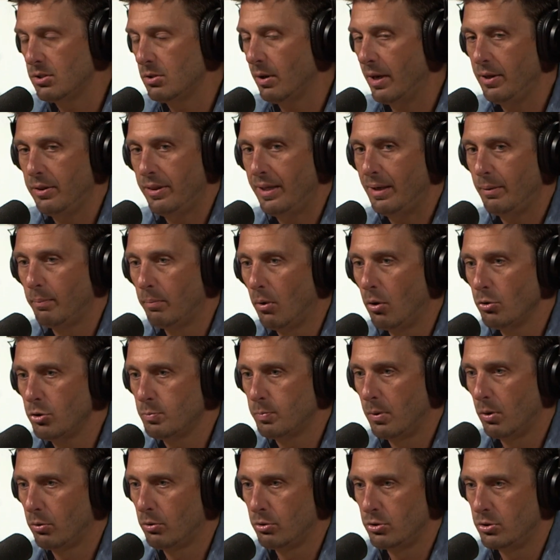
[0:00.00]
And so I think
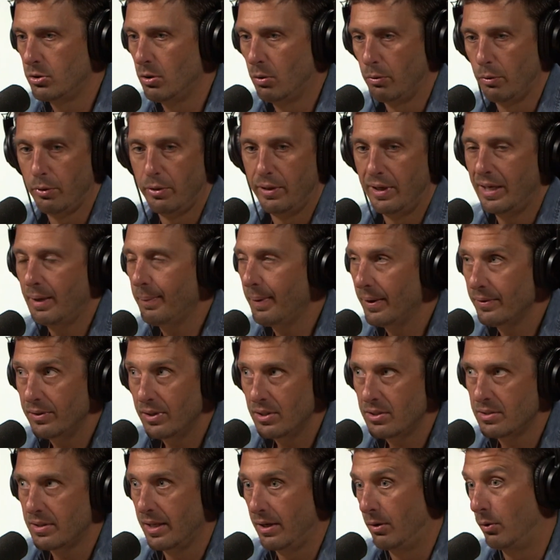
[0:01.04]
most brokers don't think about
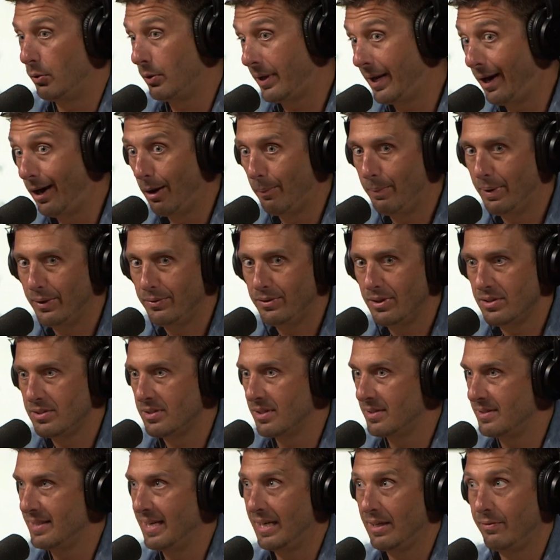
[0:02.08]
this. They don't care about
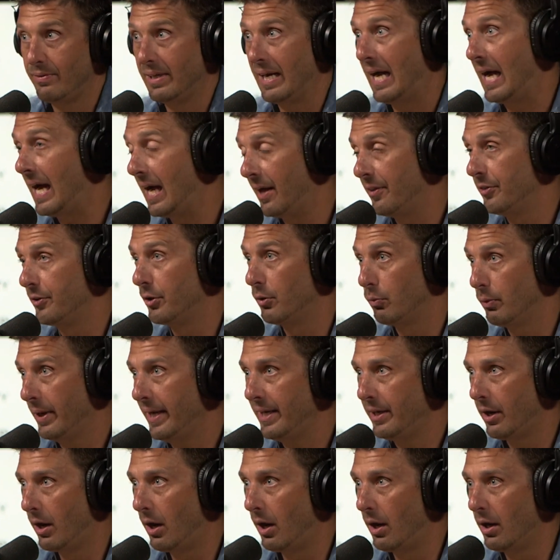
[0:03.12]
this. It's not even on their
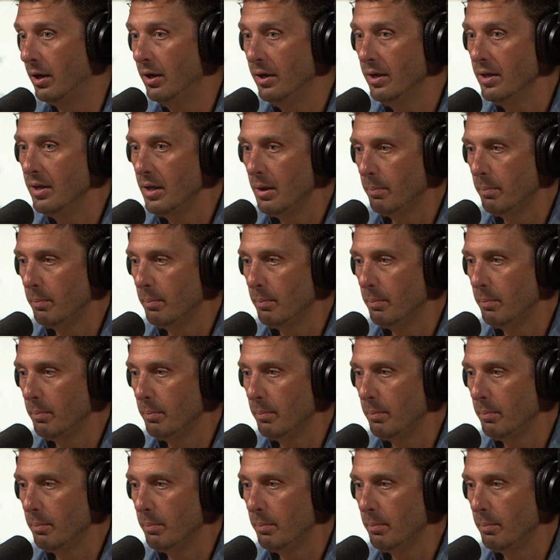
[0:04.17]
radar.